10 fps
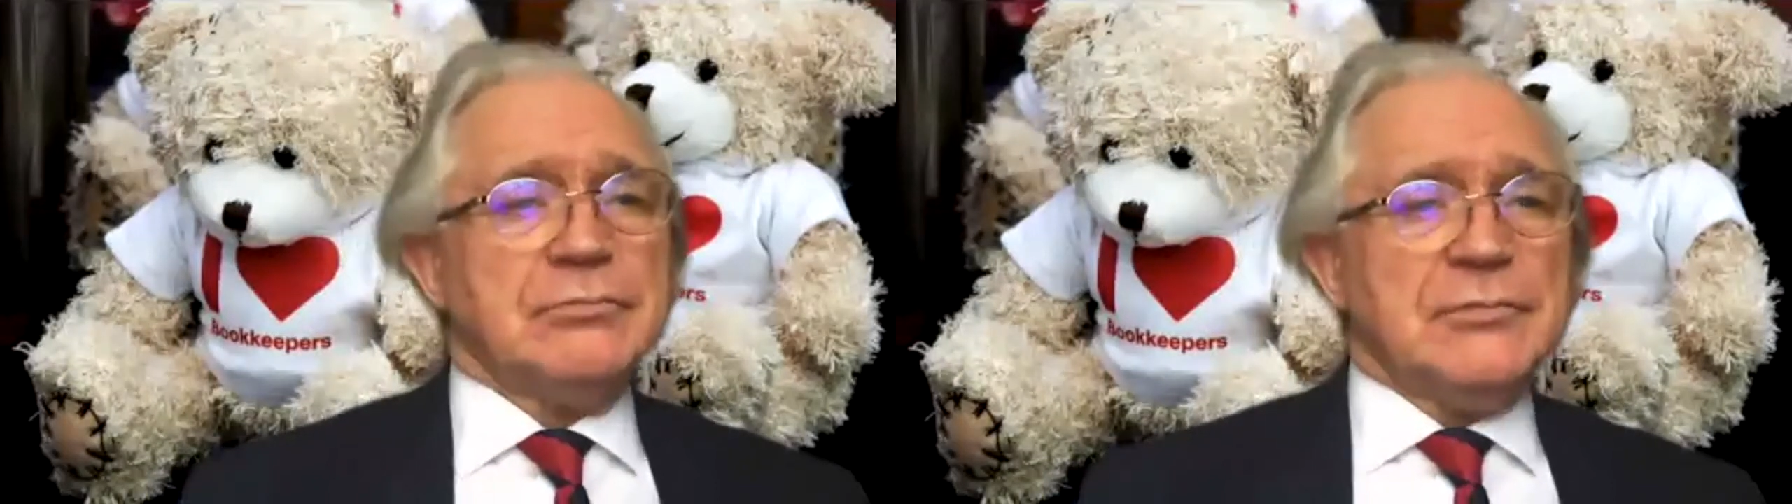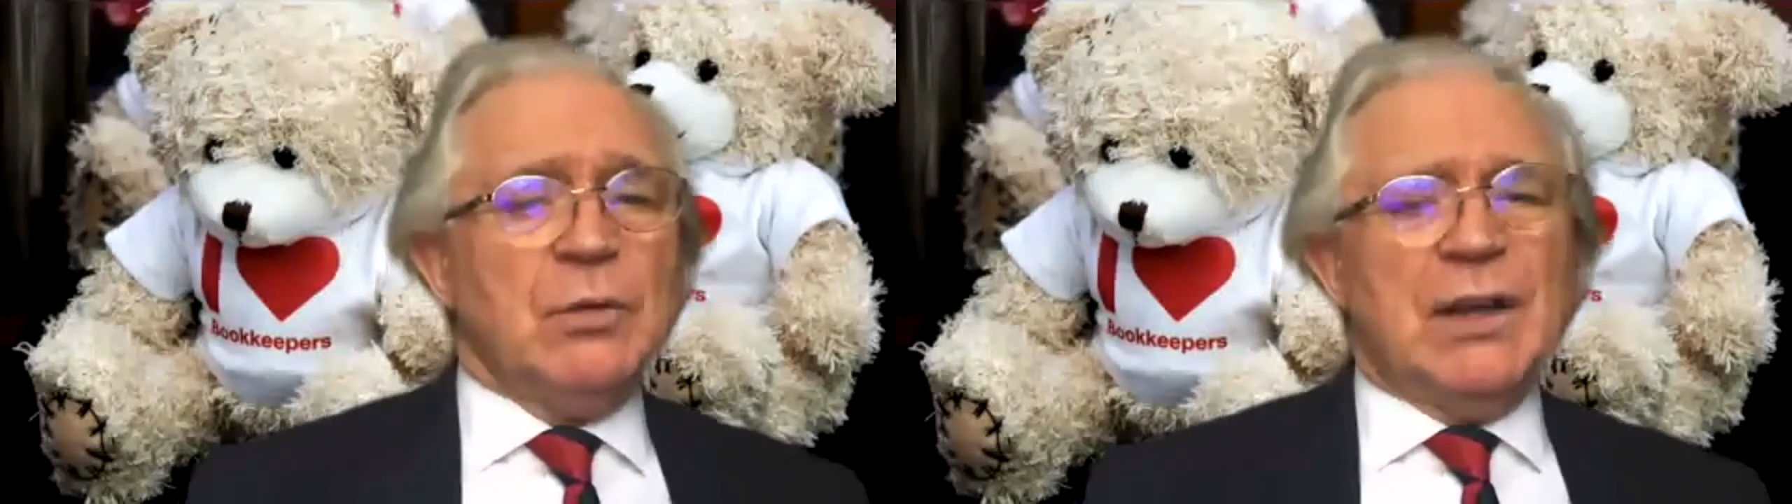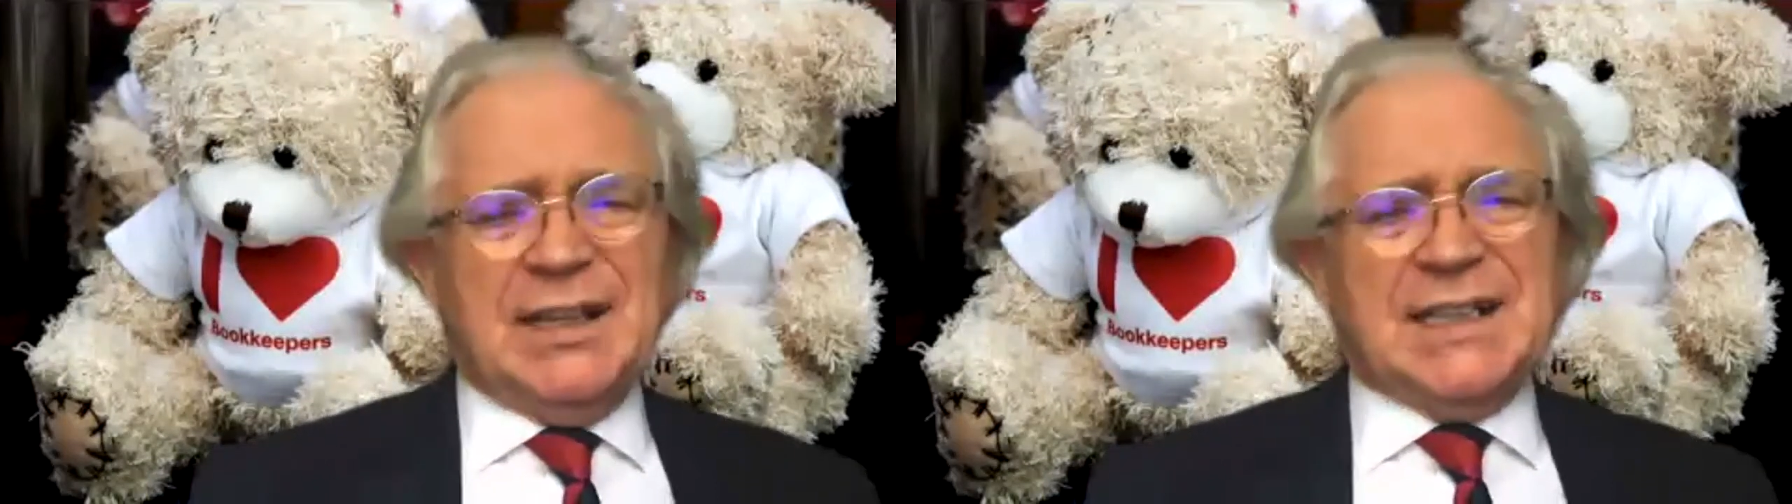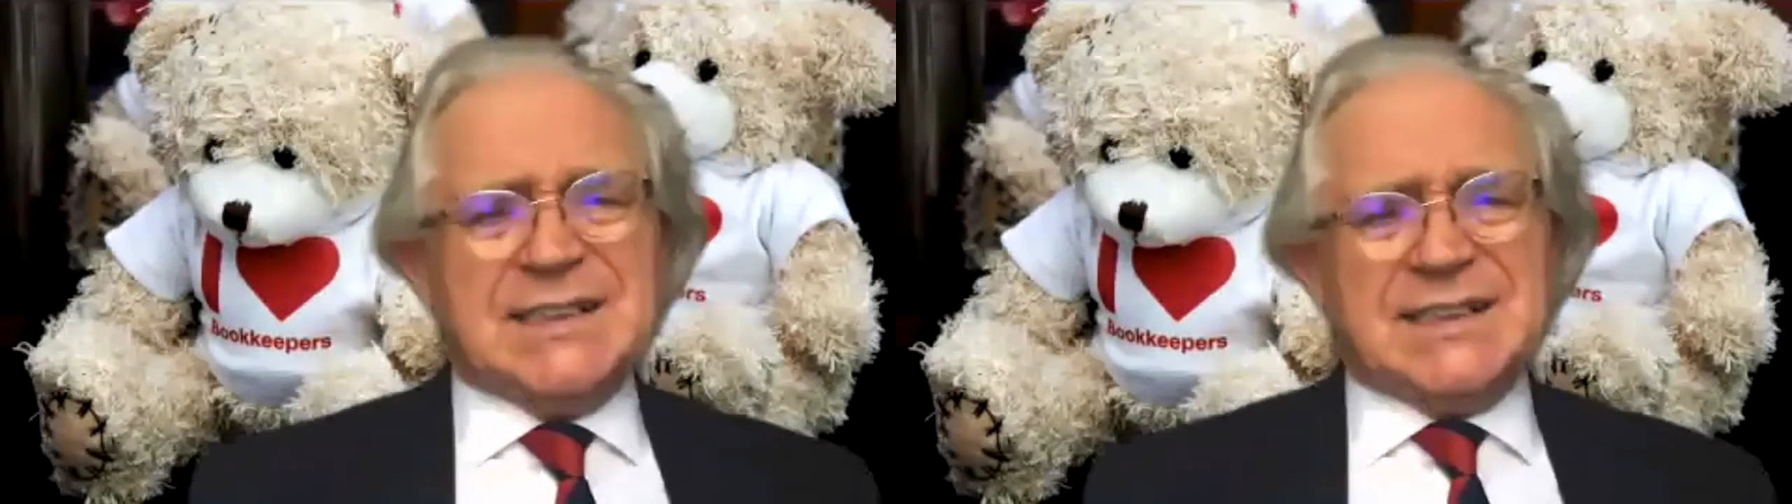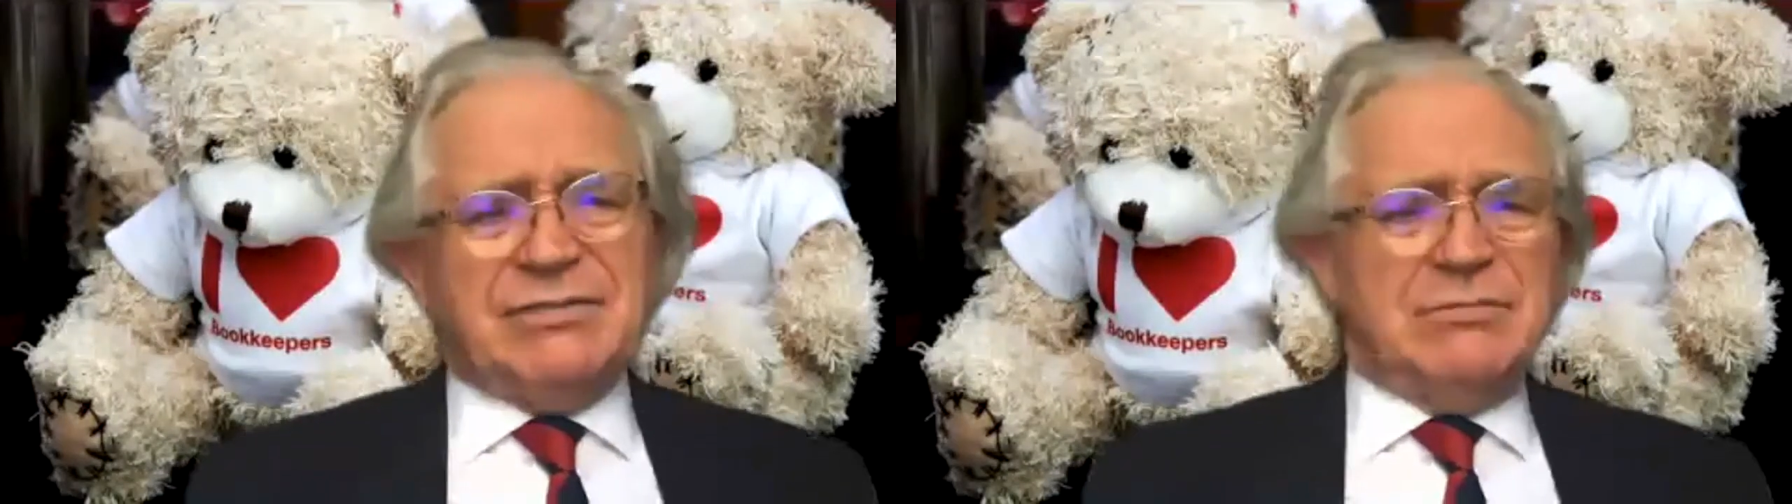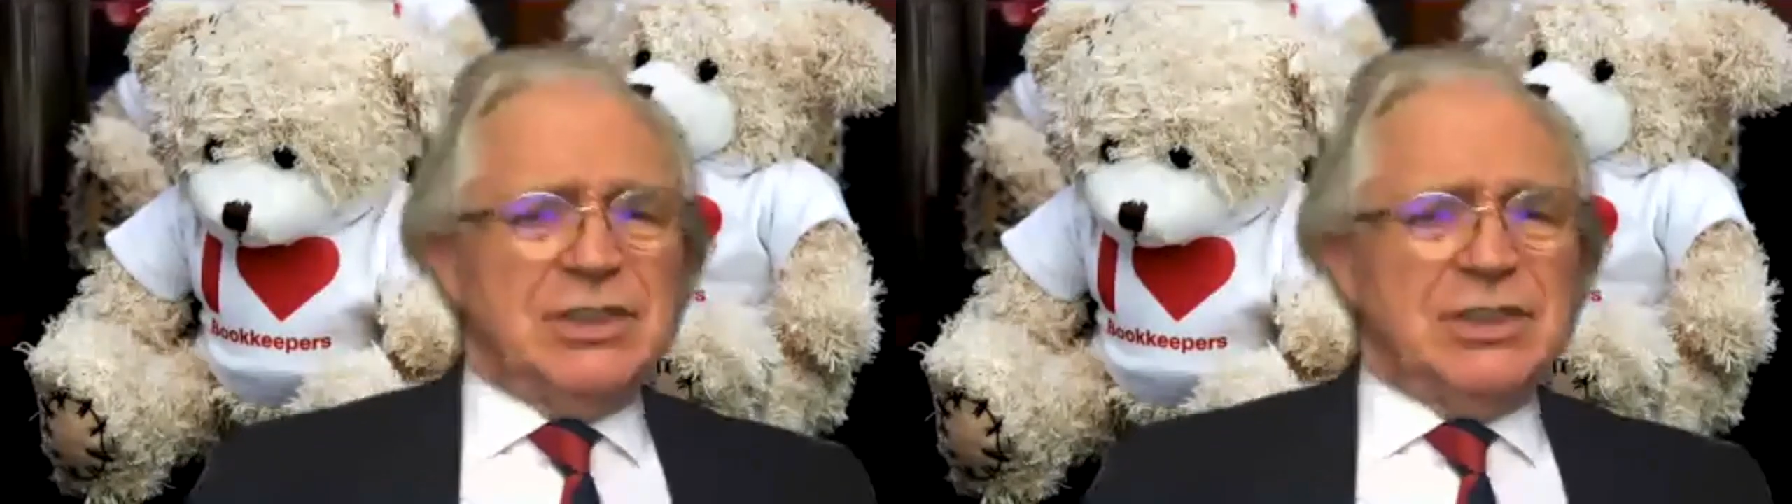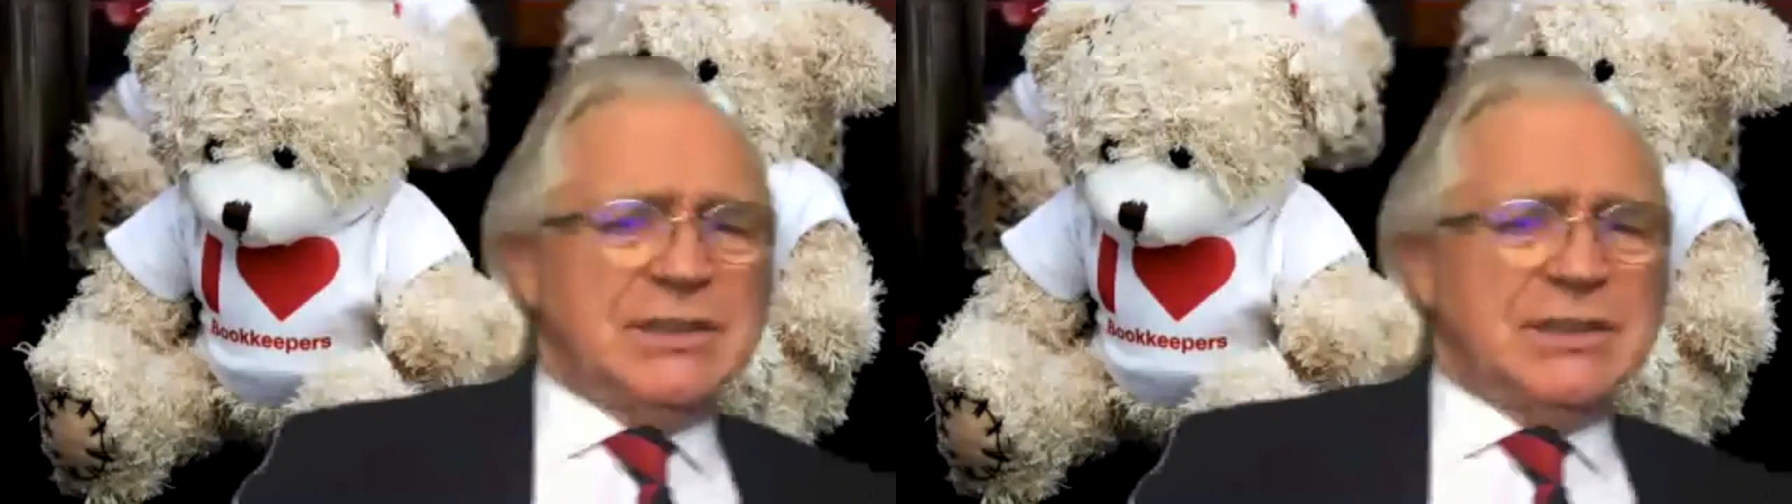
Well, unless they're from Russia, but